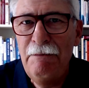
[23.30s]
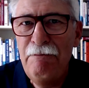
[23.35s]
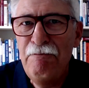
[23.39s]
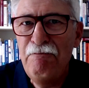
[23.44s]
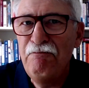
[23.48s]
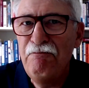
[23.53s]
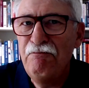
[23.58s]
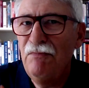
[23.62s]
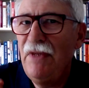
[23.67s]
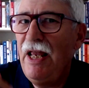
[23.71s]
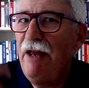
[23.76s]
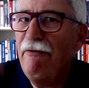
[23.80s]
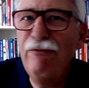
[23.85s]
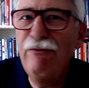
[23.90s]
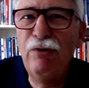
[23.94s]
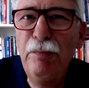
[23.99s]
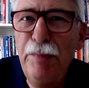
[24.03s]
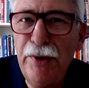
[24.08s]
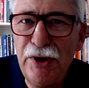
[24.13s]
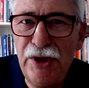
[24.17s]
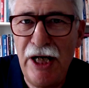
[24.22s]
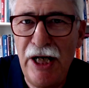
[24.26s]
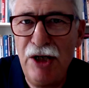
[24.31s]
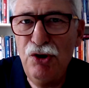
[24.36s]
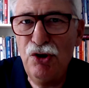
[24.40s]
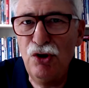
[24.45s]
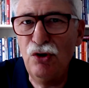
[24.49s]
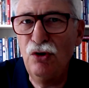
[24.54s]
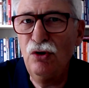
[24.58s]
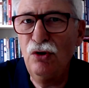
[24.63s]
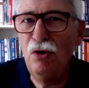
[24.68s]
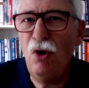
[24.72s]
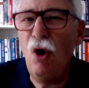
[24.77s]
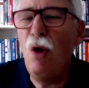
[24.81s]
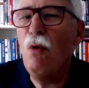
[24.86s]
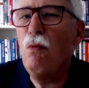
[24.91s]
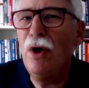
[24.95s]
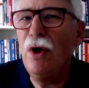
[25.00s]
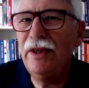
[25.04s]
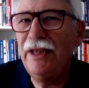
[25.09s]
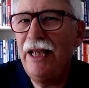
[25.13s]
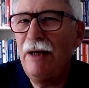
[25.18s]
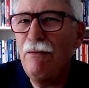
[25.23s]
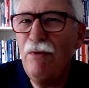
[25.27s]
their full potential or
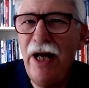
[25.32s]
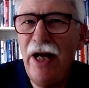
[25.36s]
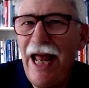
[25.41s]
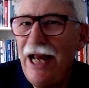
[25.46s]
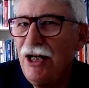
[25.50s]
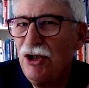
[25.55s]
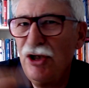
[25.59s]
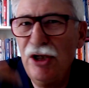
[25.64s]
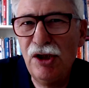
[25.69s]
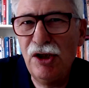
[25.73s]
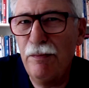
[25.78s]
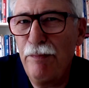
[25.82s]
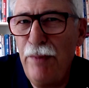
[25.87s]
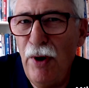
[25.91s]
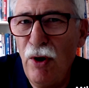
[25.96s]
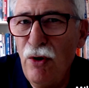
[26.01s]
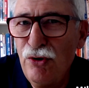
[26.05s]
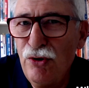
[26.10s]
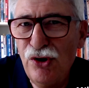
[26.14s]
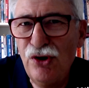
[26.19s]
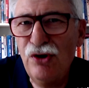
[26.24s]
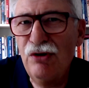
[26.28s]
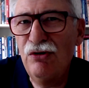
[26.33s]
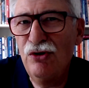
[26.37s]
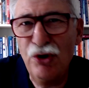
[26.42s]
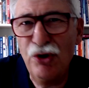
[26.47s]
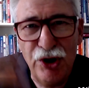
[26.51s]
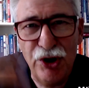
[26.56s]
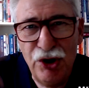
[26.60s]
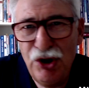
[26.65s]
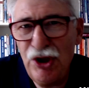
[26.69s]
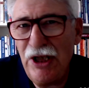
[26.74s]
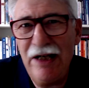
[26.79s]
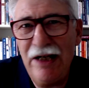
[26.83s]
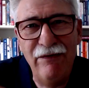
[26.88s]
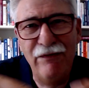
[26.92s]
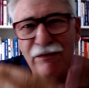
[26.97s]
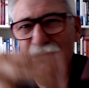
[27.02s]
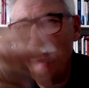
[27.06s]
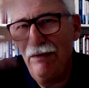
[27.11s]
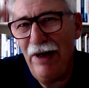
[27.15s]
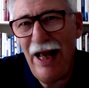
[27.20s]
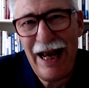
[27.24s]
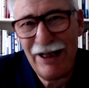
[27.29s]
what they were actually supposed to
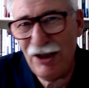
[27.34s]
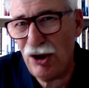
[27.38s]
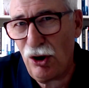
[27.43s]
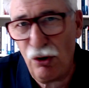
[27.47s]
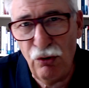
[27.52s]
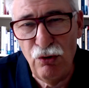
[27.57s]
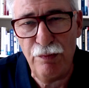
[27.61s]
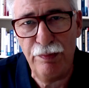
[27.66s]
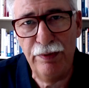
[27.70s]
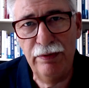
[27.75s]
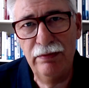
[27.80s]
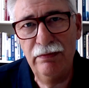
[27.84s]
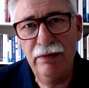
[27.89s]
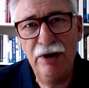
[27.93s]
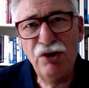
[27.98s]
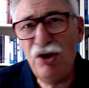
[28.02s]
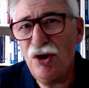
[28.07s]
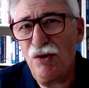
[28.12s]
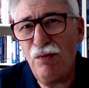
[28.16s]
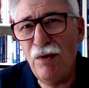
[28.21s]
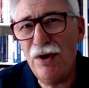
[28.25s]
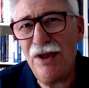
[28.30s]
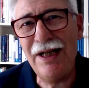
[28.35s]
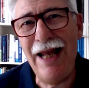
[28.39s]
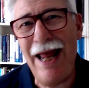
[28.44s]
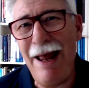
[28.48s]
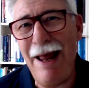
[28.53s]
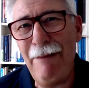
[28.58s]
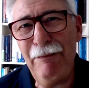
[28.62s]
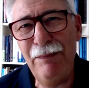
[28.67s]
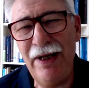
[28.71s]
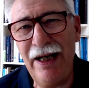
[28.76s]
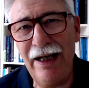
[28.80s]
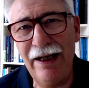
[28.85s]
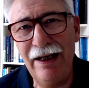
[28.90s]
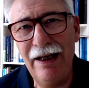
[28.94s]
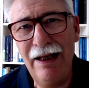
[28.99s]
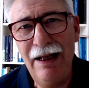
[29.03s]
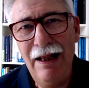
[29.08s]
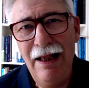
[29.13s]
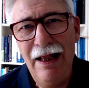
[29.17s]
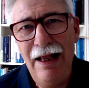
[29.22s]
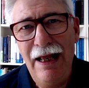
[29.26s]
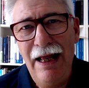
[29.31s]
achieve as a group. It just wasn't happening.
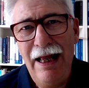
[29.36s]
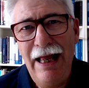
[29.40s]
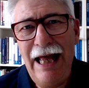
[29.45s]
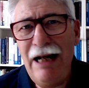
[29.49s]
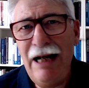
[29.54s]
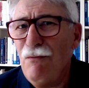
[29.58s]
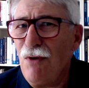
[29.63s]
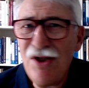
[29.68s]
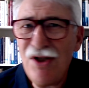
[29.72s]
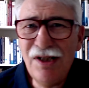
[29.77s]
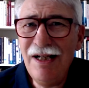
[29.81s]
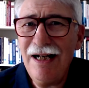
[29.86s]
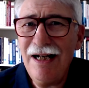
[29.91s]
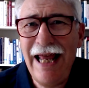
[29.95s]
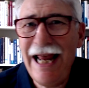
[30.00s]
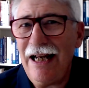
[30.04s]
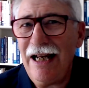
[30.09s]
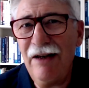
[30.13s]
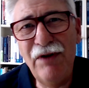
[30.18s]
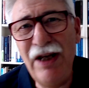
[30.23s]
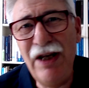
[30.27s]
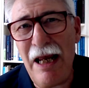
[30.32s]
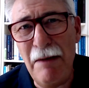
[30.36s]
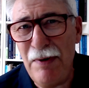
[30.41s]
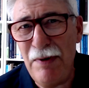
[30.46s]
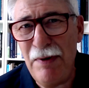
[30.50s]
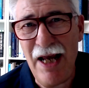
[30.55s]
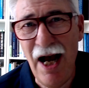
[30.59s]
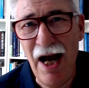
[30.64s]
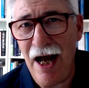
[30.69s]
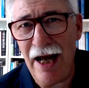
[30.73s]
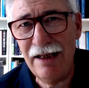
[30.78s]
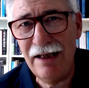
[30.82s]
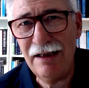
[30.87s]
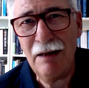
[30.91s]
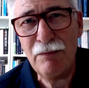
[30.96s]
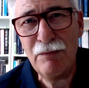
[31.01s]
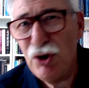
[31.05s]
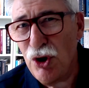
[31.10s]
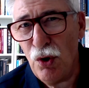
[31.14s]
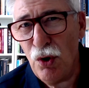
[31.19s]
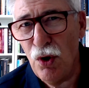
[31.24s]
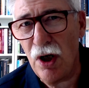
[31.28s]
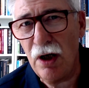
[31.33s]
And it wasn't a lack of KPIs, I'm
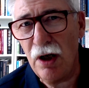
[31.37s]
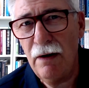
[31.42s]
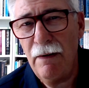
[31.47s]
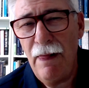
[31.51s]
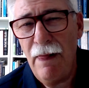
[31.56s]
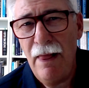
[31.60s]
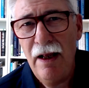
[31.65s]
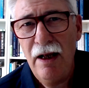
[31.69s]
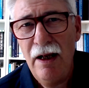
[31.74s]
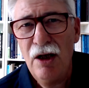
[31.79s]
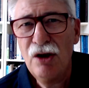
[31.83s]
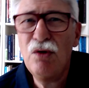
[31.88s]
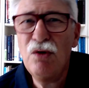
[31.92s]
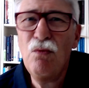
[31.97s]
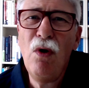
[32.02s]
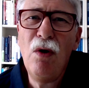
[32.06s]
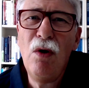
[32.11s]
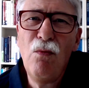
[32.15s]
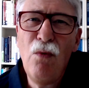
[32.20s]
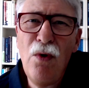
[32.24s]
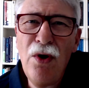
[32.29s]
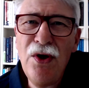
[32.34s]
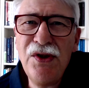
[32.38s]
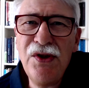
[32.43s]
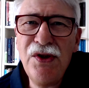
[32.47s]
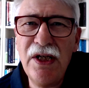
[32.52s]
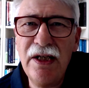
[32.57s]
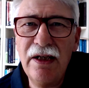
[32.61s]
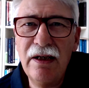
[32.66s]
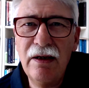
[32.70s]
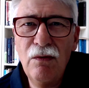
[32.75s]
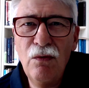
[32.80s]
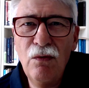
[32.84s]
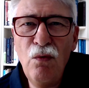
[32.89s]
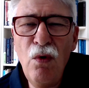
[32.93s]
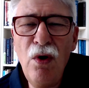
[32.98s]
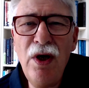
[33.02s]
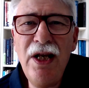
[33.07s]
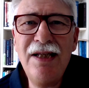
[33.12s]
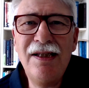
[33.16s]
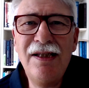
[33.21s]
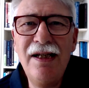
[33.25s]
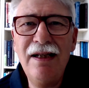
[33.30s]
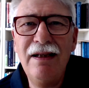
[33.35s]
sure. So what was it? What
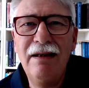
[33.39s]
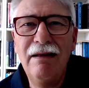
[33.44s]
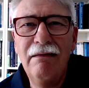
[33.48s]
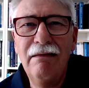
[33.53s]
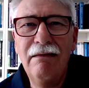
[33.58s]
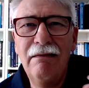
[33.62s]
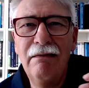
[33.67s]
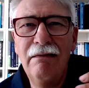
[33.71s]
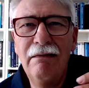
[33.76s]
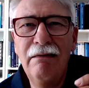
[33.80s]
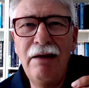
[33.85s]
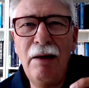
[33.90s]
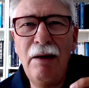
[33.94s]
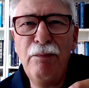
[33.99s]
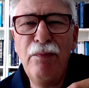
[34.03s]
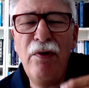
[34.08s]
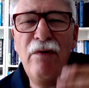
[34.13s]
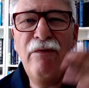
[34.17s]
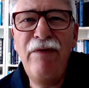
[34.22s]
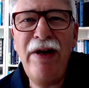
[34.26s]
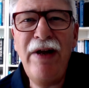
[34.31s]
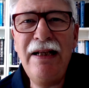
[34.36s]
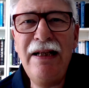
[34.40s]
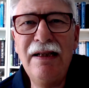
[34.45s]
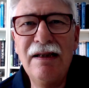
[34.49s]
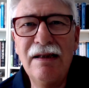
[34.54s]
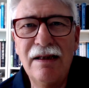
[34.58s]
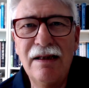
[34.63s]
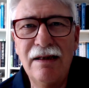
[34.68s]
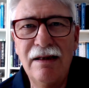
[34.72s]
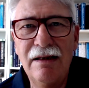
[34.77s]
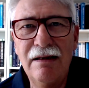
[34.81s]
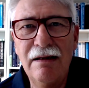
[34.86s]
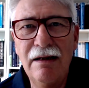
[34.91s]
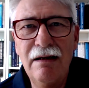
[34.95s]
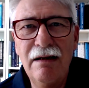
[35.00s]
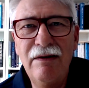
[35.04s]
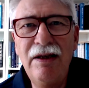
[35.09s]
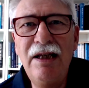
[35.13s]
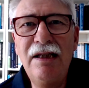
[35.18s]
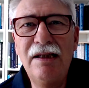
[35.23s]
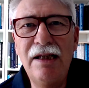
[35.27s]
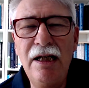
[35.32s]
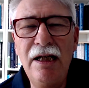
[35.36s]
is it that prevents
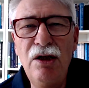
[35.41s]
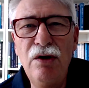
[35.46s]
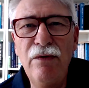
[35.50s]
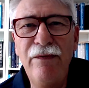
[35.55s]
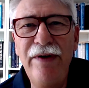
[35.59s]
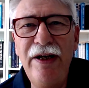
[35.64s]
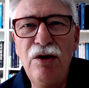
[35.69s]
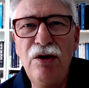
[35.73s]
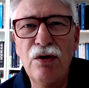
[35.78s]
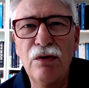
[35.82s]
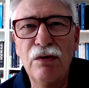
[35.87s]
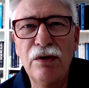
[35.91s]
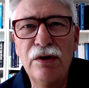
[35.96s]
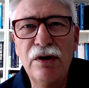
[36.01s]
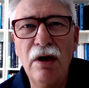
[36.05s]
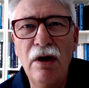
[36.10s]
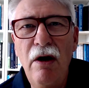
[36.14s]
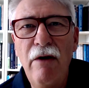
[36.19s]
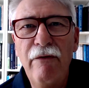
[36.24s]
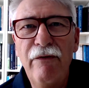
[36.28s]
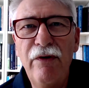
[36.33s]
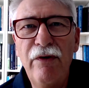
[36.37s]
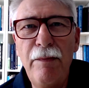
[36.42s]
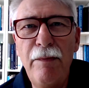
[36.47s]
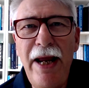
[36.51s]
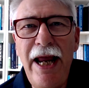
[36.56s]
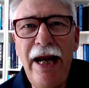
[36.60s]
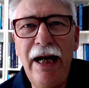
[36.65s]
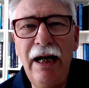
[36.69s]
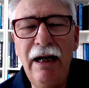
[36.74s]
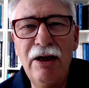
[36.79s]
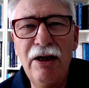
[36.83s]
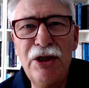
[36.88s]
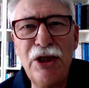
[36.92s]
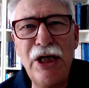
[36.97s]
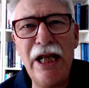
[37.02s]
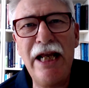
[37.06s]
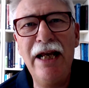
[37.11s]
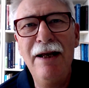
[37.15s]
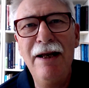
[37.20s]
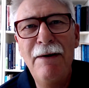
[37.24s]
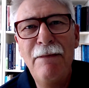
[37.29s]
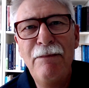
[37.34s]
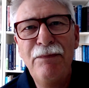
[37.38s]
these individuals from
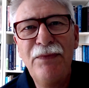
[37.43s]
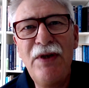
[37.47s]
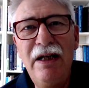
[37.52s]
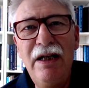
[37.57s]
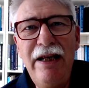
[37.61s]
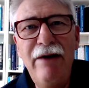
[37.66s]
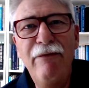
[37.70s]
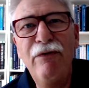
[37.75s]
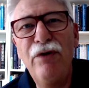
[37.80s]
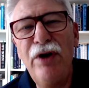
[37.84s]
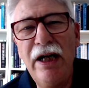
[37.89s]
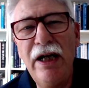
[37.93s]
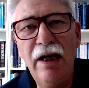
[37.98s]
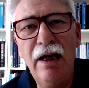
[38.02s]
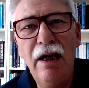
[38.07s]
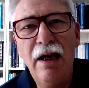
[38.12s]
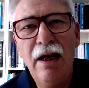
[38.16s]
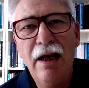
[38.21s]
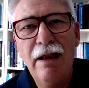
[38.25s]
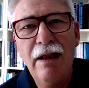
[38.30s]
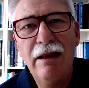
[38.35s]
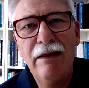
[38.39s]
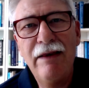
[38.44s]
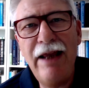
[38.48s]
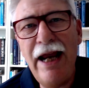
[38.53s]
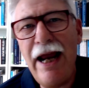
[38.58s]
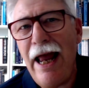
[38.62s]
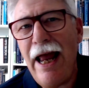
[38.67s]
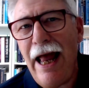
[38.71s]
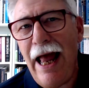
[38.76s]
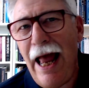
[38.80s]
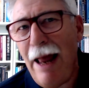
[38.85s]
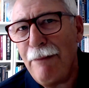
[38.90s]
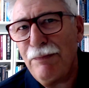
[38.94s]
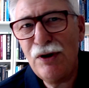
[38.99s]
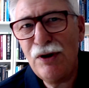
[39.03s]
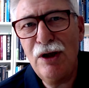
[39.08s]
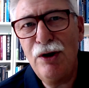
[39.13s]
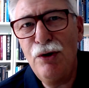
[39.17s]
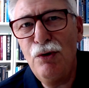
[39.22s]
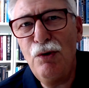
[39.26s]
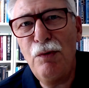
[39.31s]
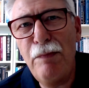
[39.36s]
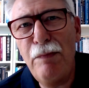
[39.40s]
actually delivering their
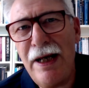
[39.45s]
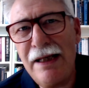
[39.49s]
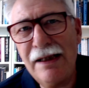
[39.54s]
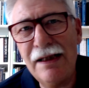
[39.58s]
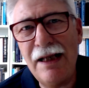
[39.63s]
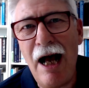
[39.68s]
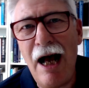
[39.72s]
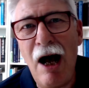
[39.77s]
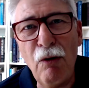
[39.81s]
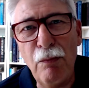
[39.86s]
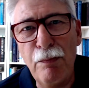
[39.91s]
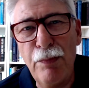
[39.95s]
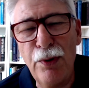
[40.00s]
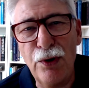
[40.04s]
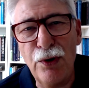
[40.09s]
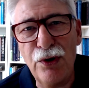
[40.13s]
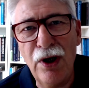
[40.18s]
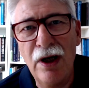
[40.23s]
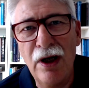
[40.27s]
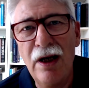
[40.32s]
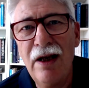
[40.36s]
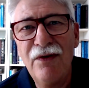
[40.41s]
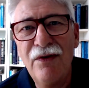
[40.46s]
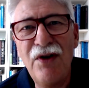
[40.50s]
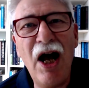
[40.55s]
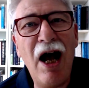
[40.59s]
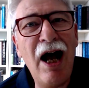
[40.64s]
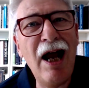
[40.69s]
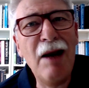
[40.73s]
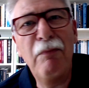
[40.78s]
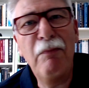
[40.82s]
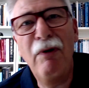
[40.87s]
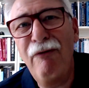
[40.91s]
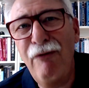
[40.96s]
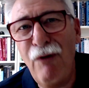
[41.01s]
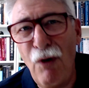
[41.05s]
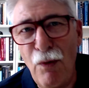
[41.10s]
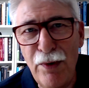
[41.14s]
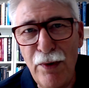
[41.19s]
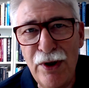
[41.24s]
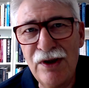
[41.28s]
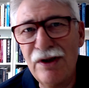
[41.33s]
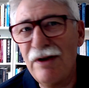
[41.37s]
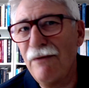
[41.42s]
absolute best output, the high
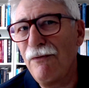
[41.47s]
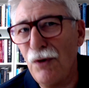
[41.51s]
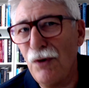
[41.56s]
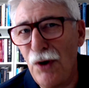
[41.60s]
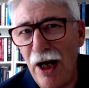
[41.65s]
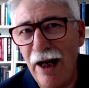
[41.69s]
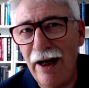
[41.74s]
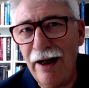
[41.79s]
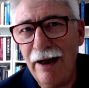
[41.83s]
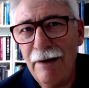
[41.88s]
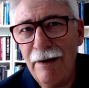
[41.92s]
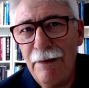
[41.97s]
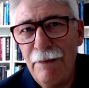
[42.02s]
performance, if you like?